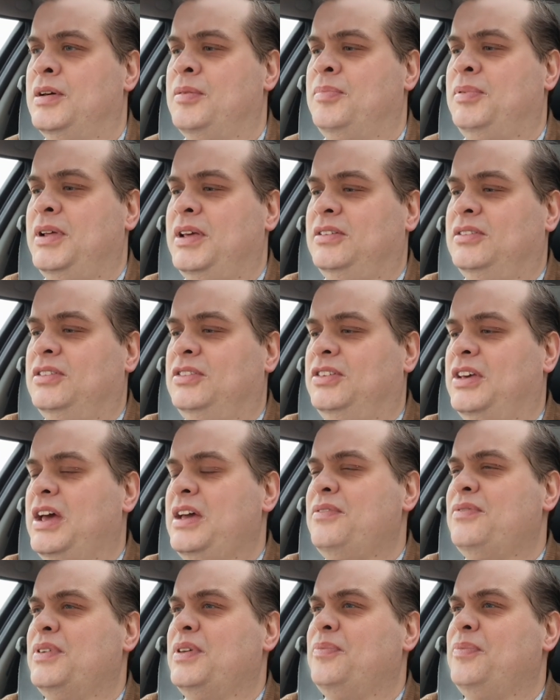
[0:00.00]
I'm pleased to
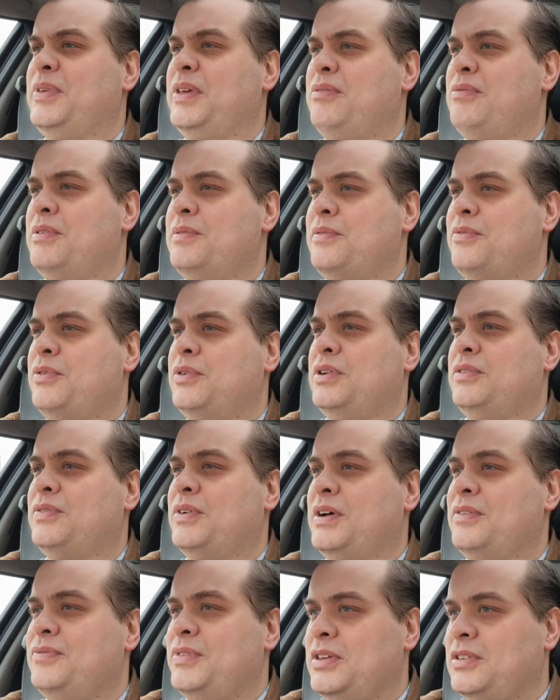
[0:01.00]
say that the Rover
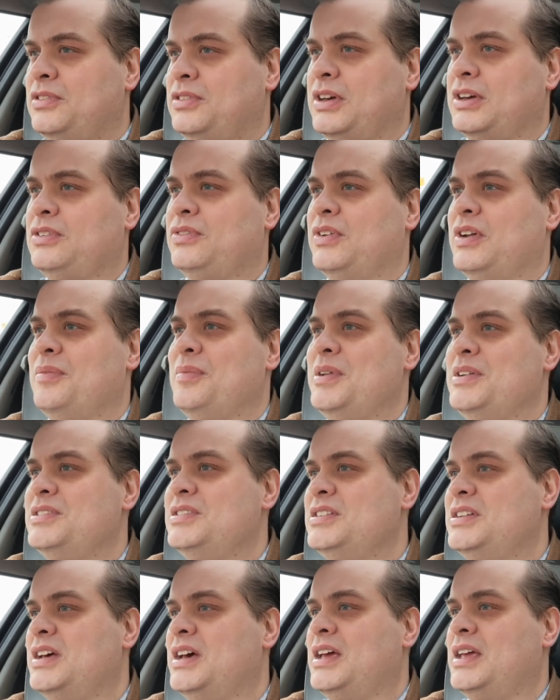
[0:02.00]
45 V6 that I'm in
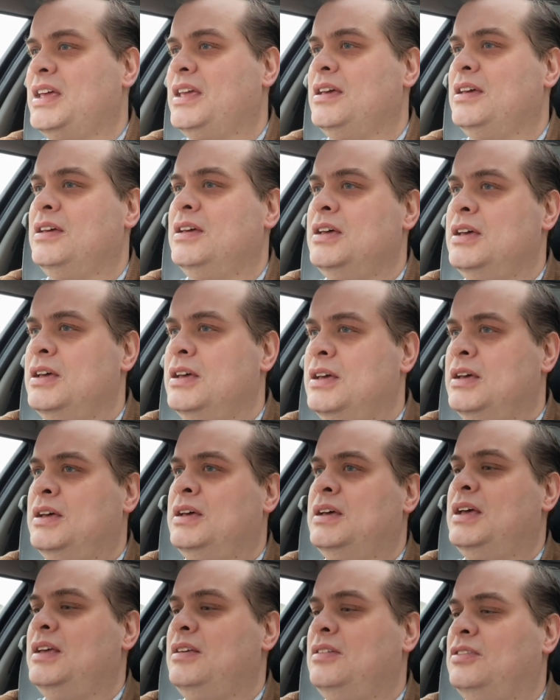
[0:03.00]
today
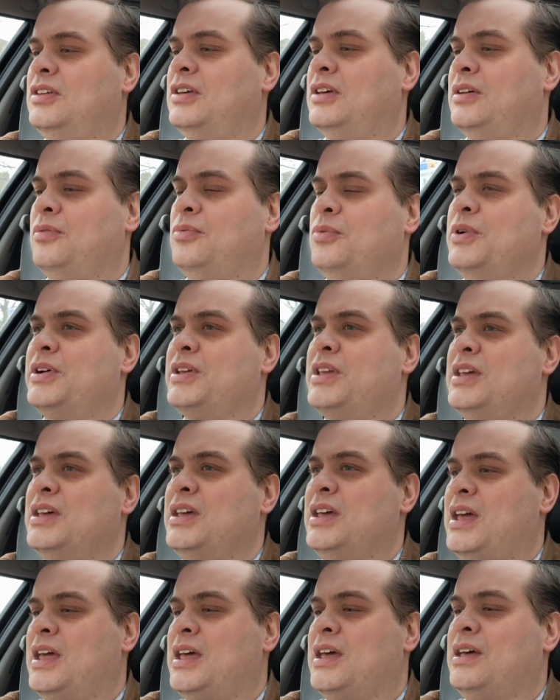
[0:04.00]
is uh,
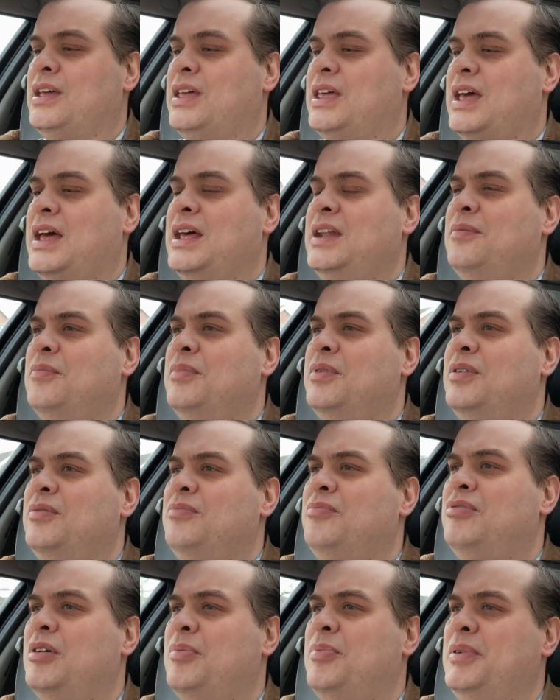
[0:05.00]
working
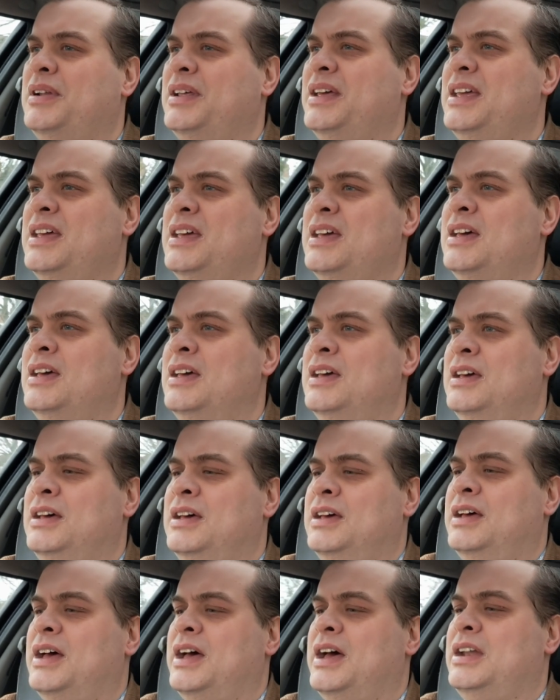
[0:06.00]
again properly,
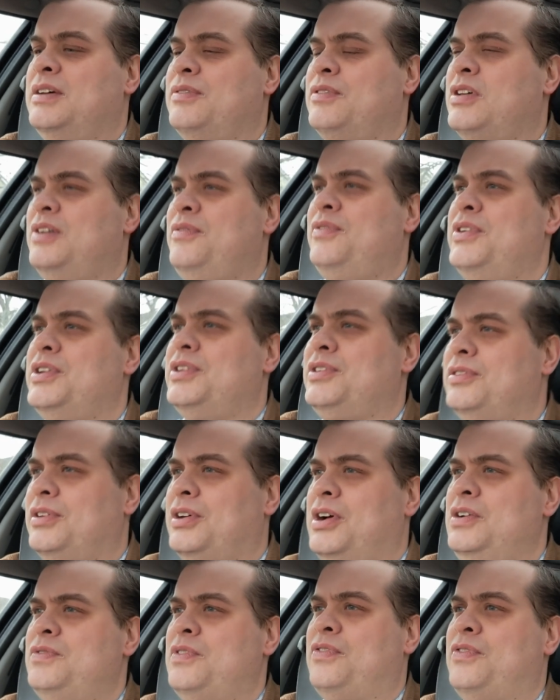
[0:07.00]
and I've covered
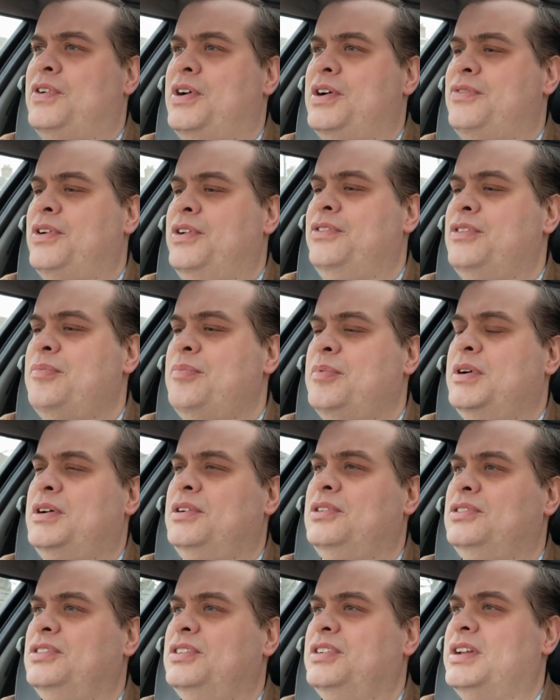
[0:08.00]
over 500
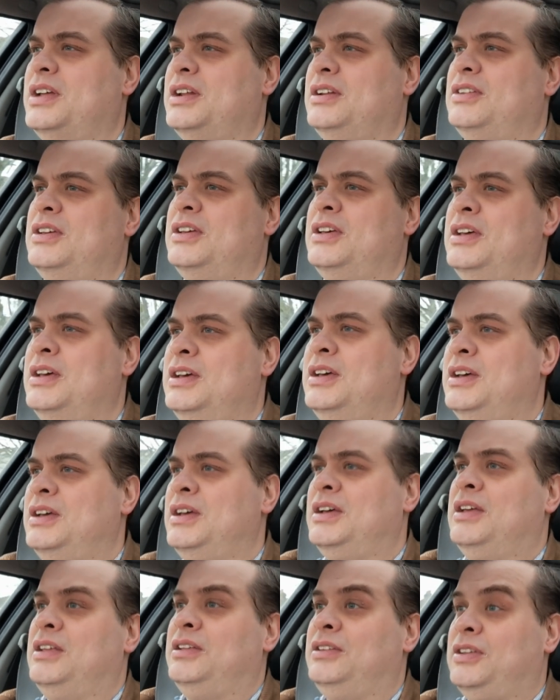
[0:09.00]
miles in it
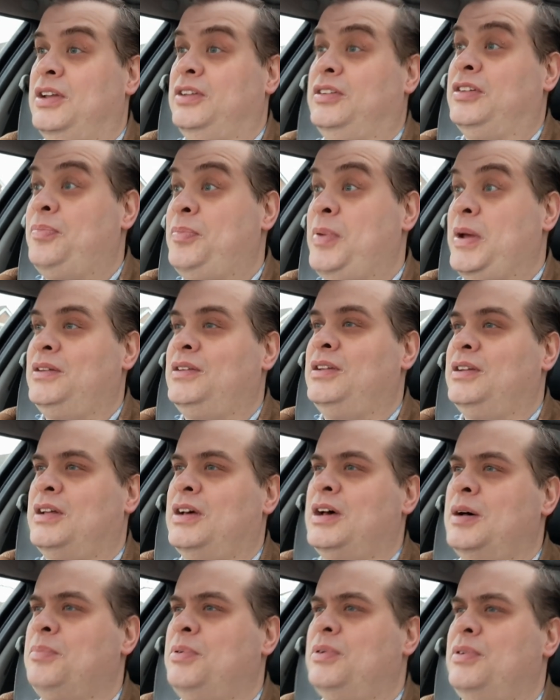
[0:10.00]
since I picked it
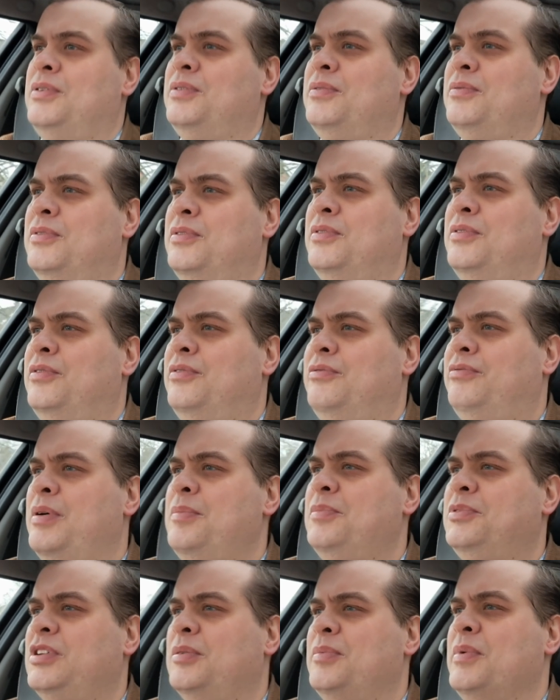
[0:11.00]
up
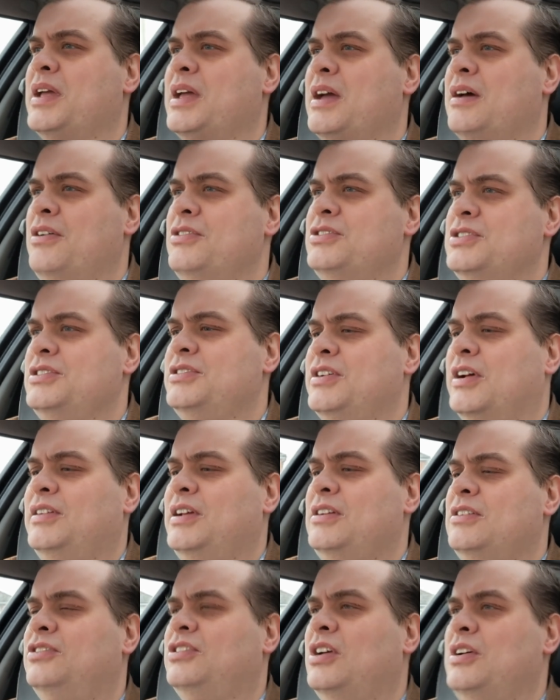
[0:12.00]
from Summit Garage in
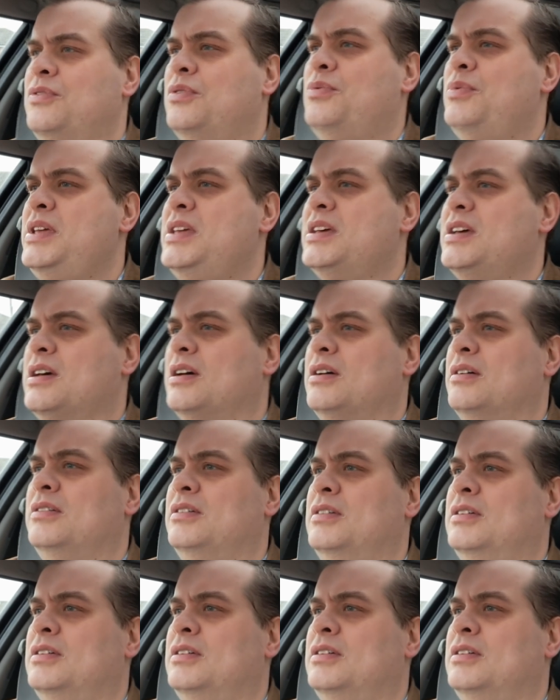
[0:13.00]
Dudley just over a week ago.